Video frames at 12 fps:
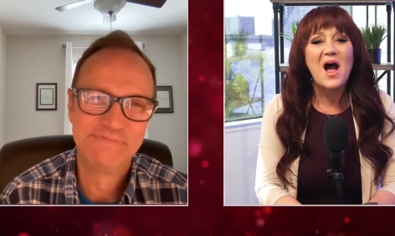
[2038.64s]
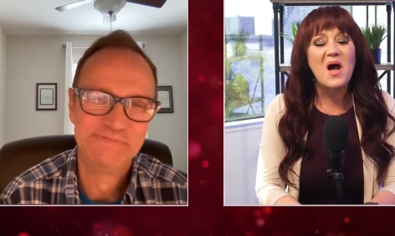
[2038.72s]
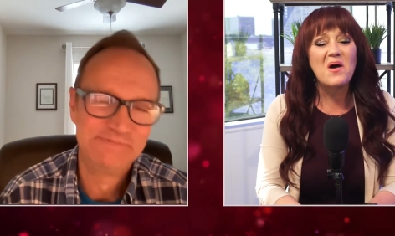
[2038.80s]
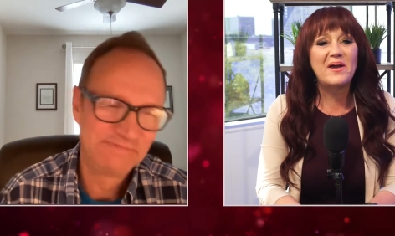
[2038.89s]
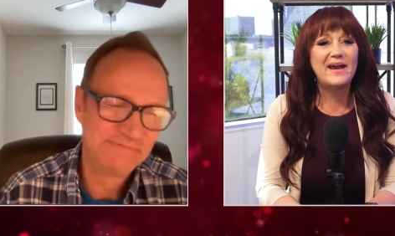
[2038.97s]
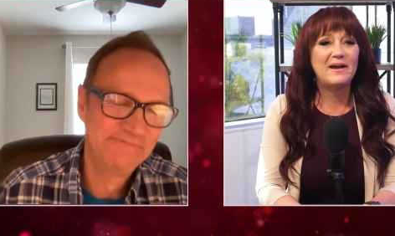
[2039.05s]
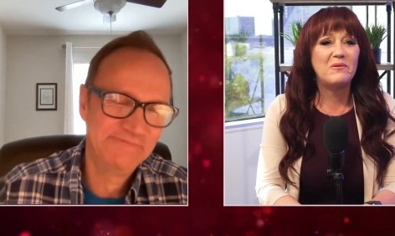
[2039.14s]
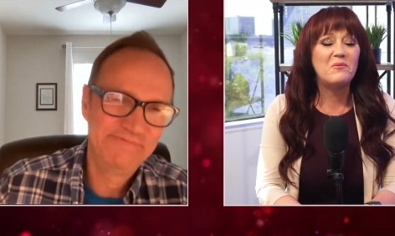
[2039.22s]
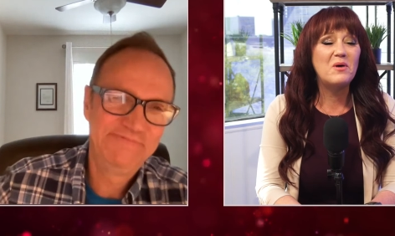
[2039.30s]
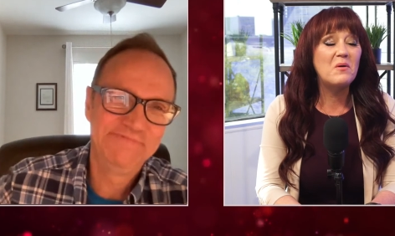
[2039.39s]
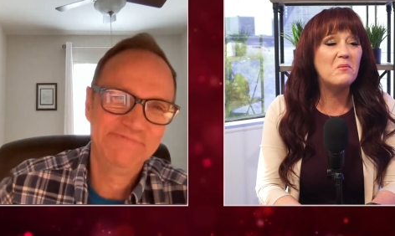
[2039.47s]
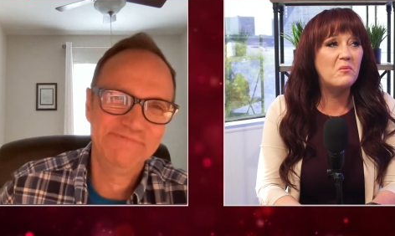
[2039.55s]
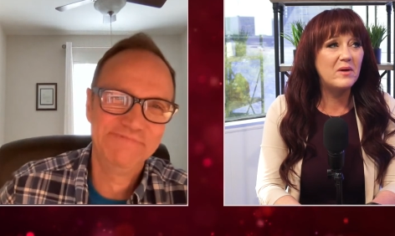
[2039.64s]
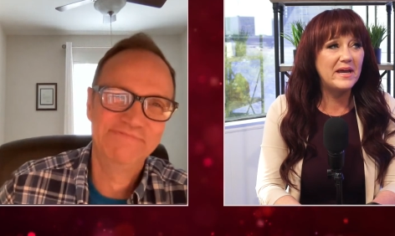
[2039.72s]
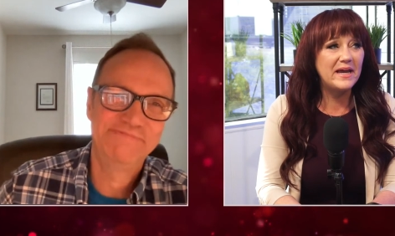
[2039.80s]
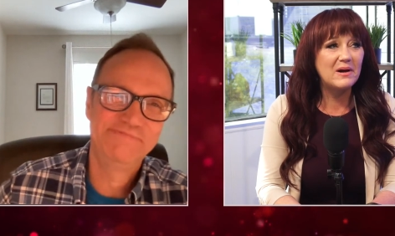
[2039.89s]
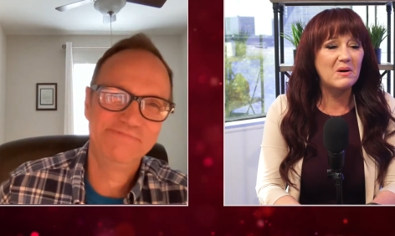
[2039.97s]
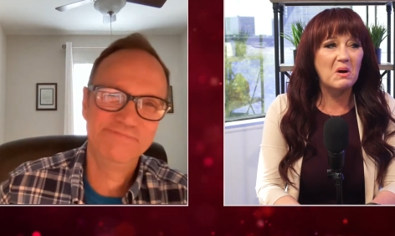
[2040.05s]
Speaker 1: Okay, well,
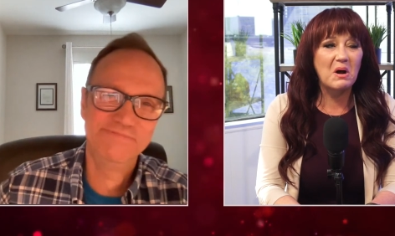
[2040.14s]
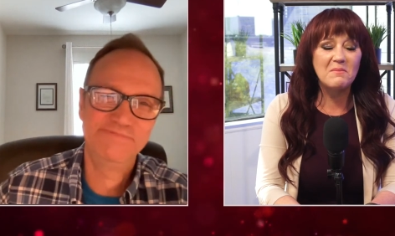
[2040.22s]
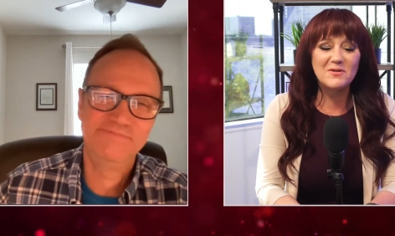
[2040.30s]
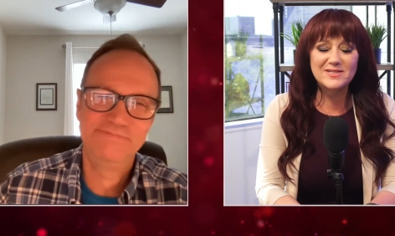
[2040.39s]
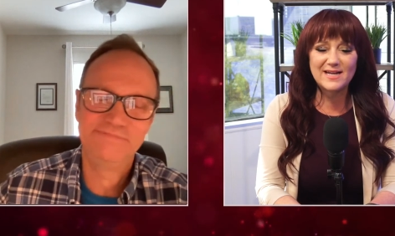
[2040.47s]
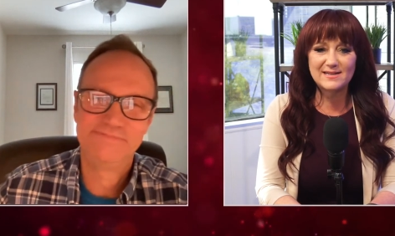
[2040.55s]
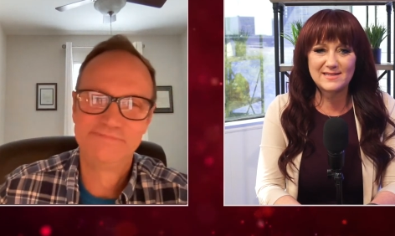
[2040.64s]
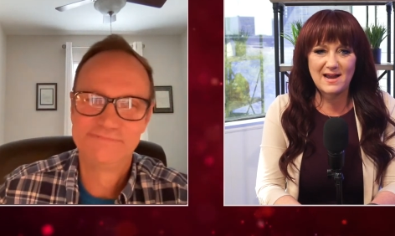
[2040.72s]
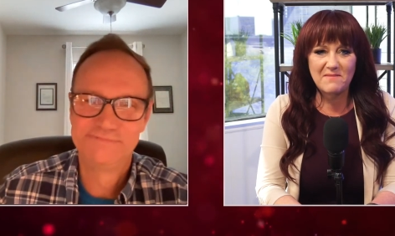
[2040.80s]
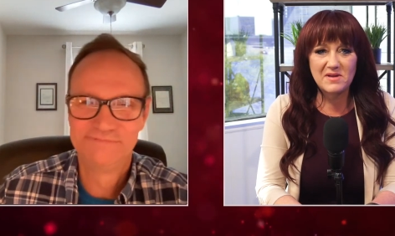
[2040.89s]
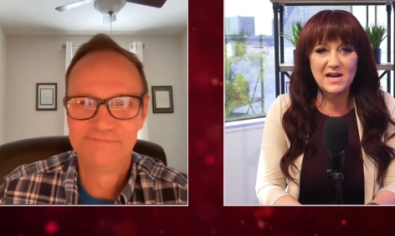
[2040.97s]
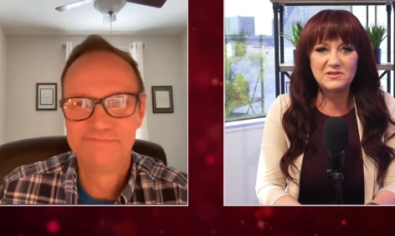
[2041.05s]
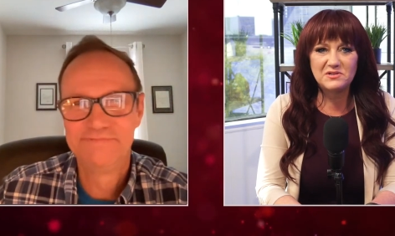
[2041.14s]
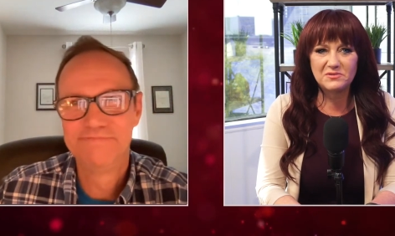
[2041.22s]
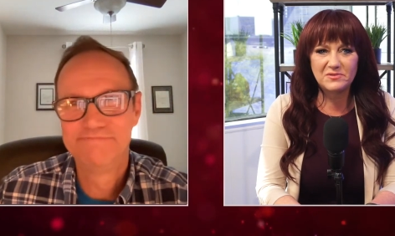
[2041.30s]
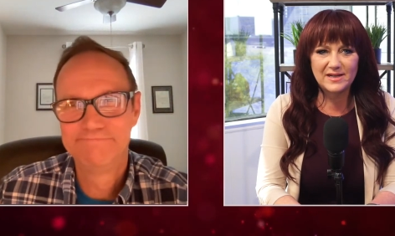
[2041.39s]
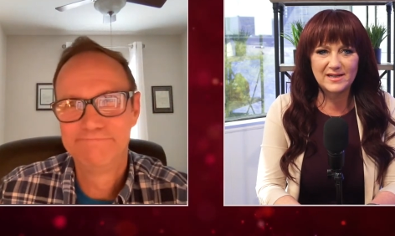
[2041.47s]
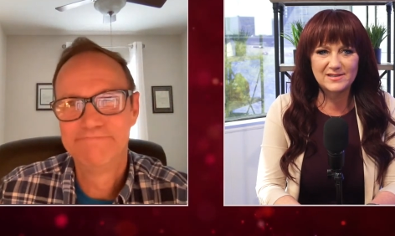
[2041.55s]
we are almost out of time, but I
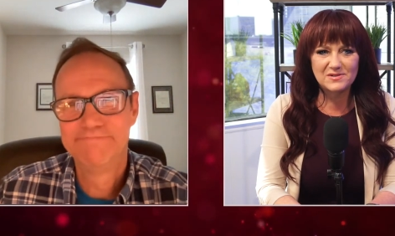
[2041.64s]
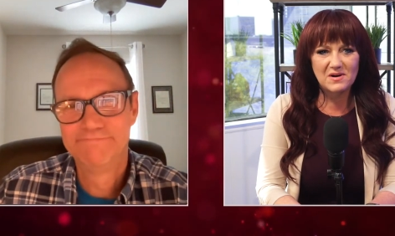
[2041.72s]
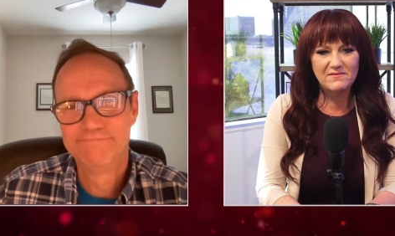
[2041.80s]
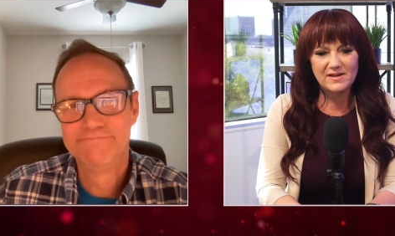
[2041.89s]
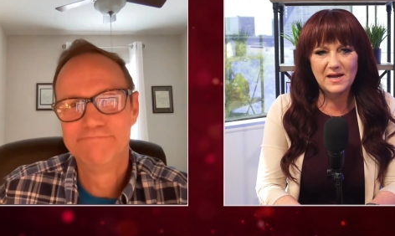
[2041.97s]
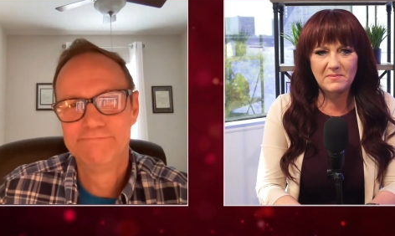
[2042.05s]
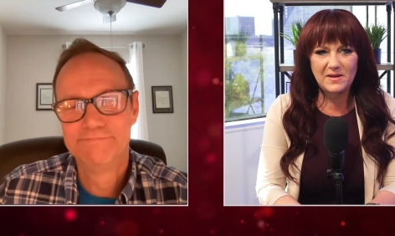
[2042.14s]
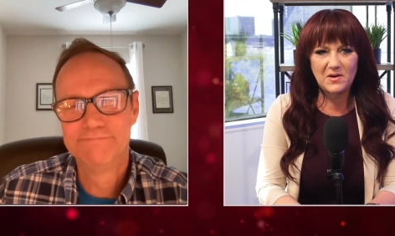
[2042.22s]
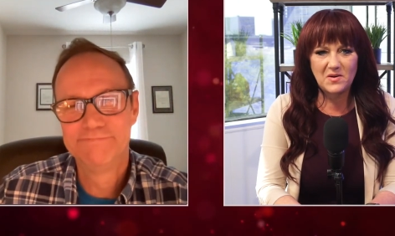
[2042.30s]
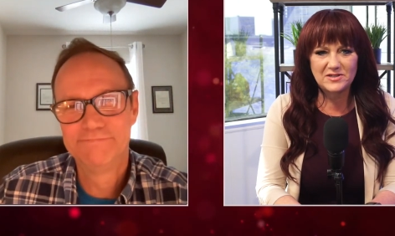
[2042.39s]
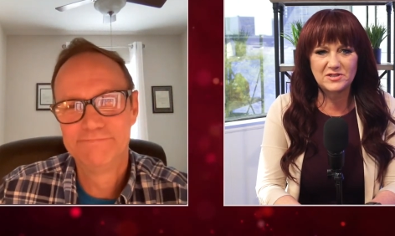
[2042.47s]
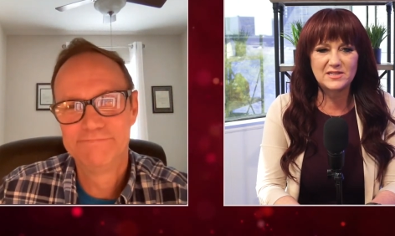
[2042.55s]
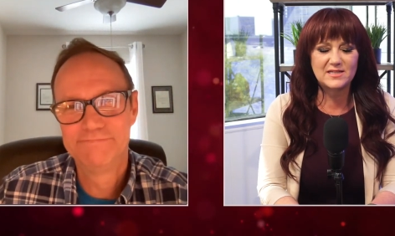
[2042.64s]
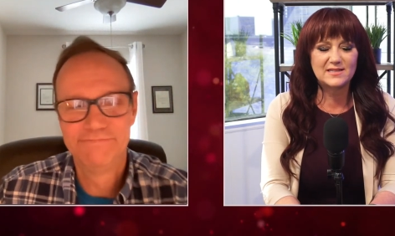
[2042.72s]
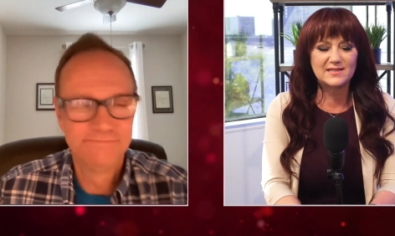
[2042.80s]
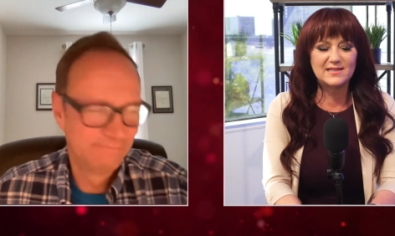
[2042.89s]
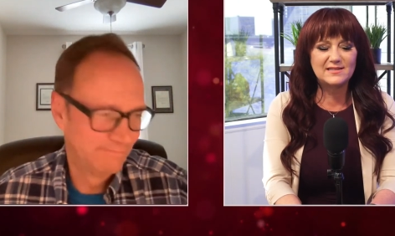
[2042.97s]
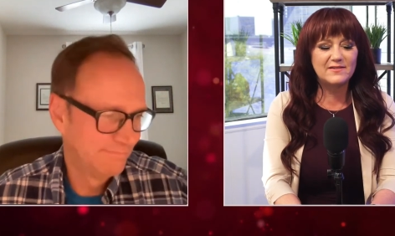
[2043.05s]
do want to get to our V I P questions,
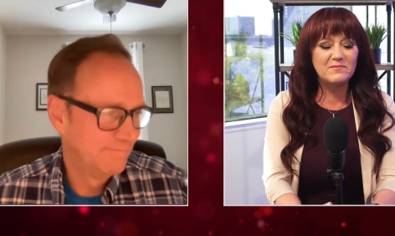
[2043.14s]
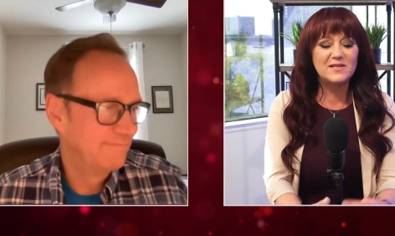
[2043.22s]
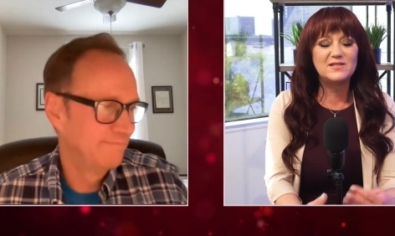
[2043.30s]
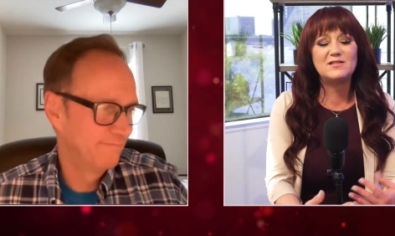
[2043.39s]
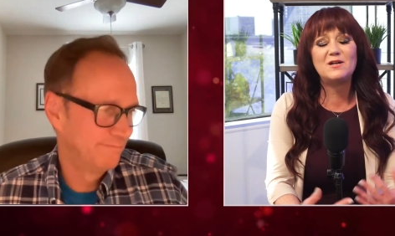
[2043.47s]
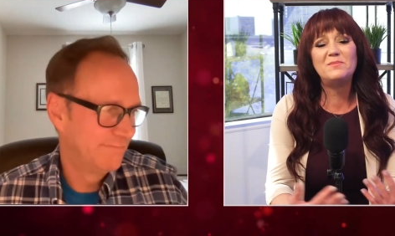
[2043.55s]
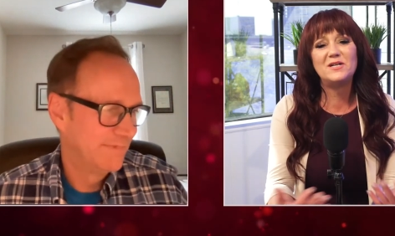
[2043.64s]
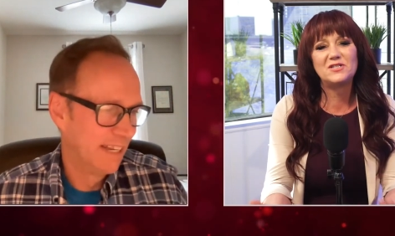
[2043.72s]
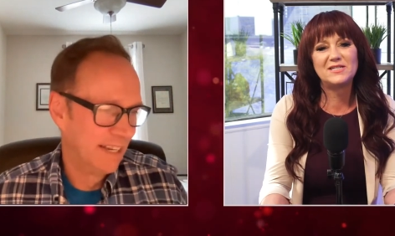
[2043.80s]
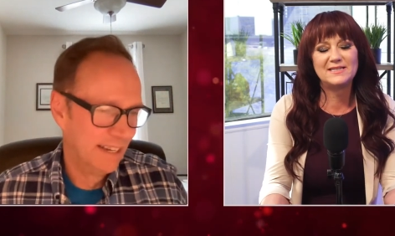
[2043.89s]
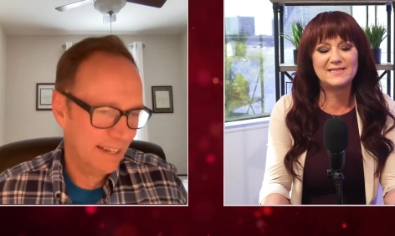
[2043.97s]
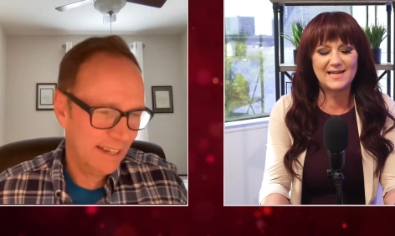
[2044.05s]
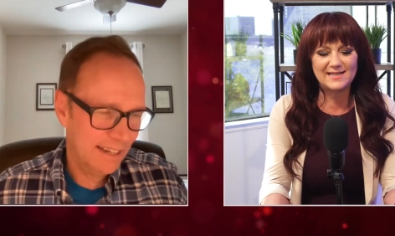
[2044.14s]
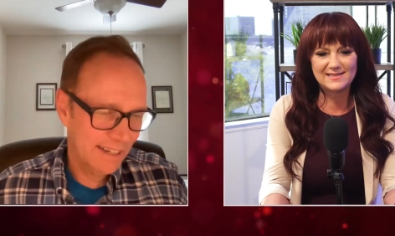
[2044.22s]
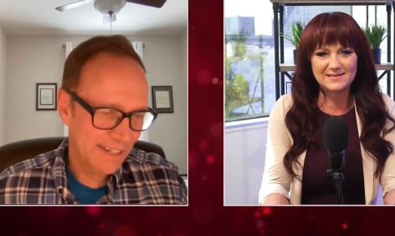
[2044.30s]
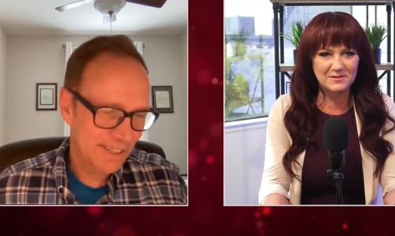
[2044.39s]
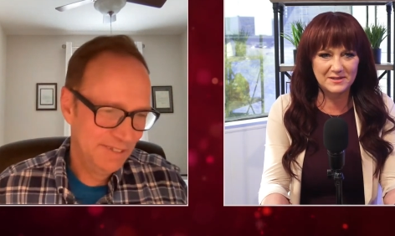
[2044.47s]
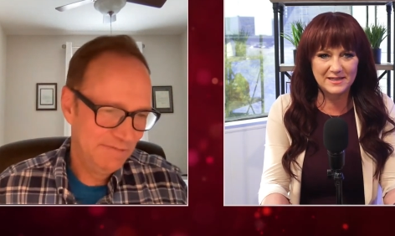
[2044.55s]
because these give me so much insights to,